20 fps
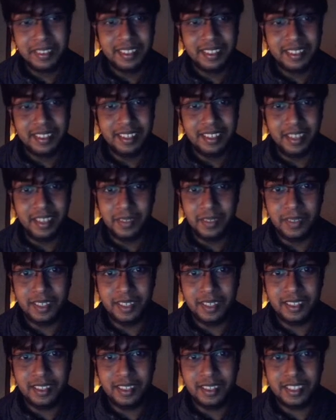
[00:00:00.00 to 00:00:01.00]
Anyway,
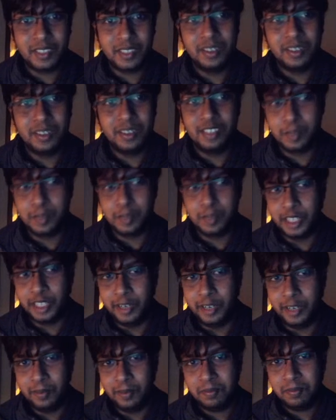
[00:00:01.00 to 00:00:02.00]
it's called drop shadow.
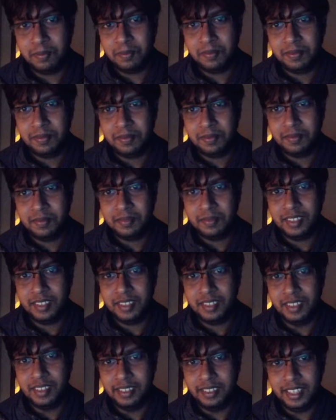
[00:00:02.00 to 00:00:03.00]
I
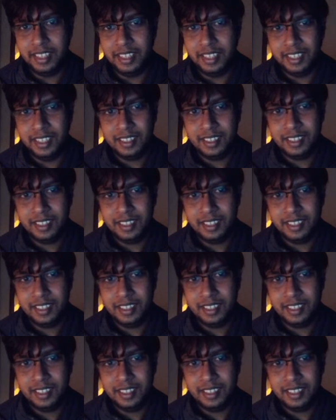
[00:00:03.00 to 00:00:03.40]
added that.